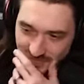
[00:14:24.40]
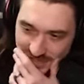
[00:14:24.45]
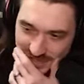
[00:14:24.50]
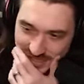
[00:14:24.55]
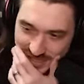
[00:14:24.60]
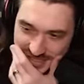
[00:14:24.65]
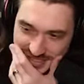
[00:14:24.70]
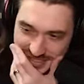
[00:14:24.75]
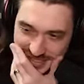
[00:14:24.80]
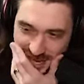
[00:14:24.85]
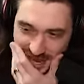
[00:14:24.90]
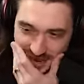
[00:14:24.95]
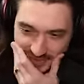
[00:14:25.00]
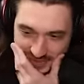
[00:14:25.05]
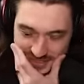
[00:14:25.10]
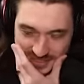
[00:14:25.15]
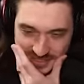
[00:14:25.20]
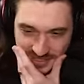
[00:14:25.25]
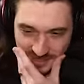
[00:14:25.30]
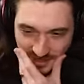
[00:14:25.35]
It's
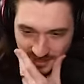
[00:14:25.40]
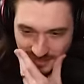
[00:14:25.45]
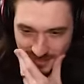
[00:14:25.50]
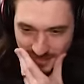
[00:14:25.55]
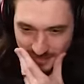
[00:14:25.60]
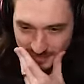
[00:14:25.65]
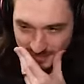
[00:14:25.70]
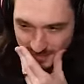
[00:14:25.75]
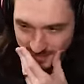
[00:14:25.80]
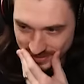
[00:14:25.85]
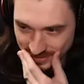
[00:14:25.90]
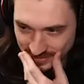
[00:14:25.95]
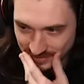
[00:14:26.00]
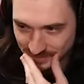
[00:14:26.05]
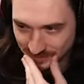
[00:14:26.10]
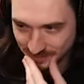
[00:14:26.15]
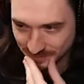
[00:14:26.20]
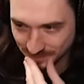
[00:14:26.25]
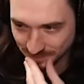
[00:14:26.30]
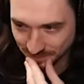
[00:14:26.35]
obviously the libs.
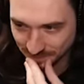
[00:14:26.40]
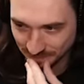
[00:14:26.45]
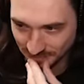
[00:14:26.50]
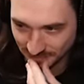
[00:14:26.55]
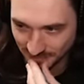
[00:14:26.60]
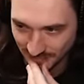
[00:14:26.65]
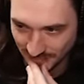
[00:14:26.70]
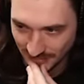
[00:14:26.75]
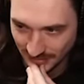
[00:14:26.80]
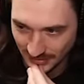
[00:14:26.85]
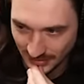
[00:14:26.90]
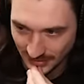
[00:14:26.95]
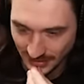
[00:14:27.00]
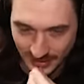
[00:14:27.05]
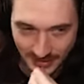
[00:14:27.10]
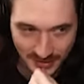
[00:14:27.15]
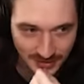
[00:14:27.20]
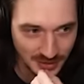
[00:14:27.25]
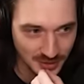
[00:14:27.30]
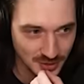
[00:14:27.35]

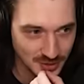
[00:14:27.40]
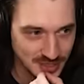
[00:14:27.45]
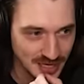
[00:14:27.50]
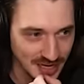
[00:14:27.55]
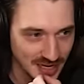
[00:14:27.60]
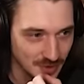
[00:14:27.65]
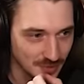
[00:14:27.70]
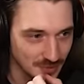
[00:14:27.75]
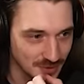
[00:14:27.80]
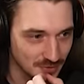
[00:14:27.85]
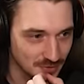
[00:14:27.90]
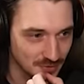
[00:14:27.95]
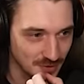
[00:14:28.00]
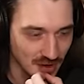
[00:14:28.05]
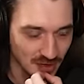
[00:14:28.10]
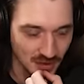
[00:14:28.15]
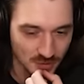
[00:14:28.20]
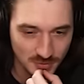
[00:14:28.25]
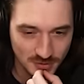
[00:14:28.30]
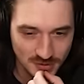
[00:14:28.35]
Can you check how many
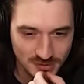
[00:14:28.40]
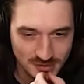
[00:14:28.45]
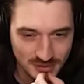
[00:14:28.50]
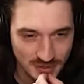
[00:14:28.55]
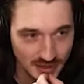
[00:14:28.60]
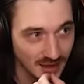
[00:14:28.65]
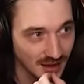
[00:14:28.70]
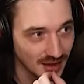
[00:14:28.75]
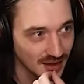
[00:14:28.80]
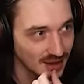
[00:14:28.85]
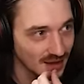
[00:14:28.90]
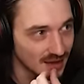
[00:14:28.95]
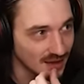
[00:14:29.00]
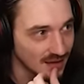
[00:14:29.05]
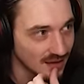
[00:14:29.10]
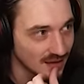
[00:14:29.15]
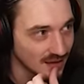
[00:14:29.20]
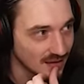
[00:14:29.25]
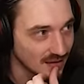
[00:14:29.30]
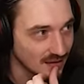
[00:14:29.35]
followers?
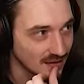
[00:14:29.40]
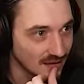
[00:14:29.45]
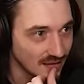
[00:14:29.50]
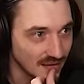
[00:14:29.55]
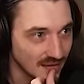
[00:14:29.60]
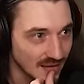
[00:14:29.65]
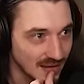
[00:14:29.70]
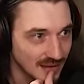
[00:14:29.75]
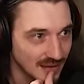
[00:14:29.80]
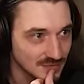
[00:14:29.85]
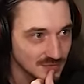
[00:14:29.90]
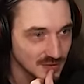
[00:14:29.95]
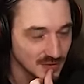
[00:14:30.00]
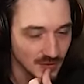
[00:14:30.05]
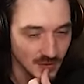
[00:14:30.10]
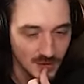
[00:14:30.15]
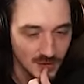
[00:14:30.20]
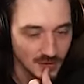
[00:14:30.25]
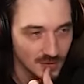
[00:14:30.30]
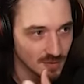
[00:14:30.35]
I'll have to
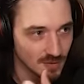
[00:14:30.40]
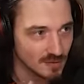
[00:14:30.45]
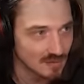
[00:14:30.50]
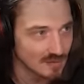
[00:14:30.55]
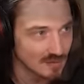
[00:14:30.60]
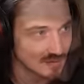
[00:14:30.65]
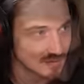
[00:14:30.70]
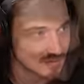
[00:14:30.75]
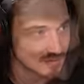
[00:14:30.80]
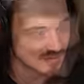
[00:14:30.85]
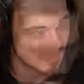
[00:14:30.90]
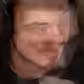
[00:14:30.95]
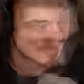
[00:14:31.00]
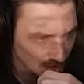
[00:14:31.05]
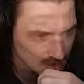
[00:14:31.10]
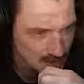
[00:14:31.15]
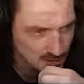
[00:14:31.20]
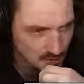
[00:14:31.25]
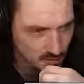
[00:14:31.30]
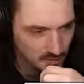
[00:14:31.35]
go.
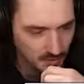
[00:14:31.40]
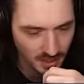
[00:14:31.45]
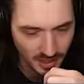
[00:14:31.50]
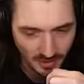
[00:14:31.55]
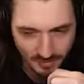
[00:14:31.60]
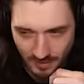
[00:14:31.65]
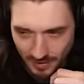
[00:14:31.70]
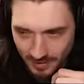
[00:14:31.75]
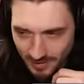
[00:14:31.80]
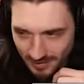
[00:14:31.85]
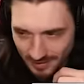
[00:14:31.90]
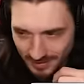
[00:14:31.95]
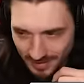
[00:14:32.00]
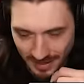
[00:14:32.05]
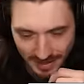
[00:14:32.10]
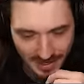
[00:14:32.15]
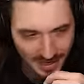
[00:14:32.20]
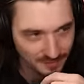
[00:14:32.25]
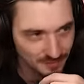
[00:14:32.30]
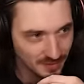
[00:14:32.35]
Yes, whatever.
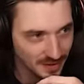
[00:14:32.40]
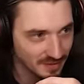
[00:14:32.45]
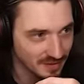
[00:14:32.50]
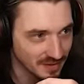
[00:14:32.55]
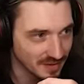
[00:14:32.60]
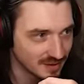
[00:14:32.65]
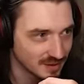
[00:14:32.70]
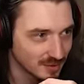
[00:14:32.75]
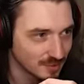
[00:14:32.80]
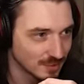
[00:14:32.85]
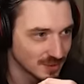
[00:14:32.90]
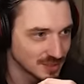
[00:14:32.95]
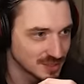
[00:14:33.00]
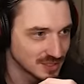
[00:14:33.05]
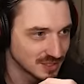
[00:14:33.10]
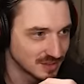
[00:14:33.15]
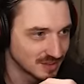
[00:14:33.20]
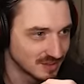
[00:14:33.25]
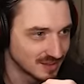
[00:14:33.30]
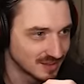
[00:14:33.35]
I can't find the
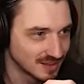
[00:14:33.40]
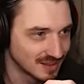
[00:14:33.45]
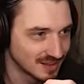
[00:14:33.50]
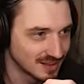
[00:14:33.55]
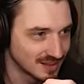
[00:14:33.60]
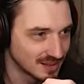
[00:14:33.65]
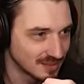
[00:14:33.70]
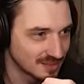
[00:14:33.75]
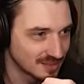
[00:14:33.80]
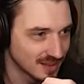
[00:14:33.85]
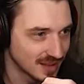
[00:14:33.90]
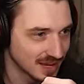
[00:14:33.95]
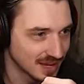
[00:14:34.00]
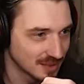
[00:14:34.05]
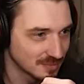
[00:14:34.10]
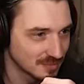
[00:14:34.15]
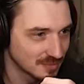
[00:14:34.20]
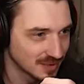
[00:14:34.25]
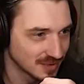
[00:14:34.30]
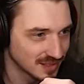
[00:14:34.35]
original
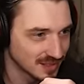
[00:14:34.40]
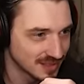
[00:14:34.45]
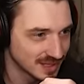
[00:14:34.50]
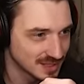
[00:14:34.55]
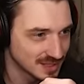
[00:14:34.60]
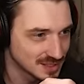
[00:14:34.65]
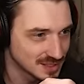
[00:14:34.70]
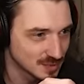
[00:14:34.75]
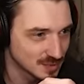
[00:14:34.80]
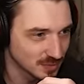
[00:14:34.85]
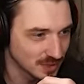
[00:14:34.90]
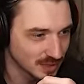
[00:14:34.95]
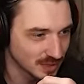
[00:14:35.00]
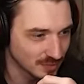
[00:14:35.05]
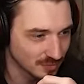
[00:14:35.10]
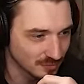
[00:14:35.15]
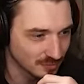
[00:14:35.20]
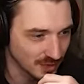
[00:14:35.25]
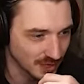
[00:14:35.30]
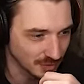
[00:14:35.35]
thing, but he has
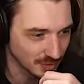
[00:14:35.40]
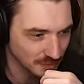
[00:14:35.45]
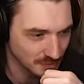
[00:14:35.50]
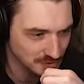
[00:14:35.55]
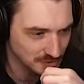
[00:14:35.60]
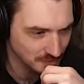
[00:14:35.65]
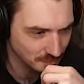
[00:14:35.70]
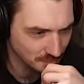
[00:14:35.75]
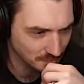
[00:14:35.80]
300 followers.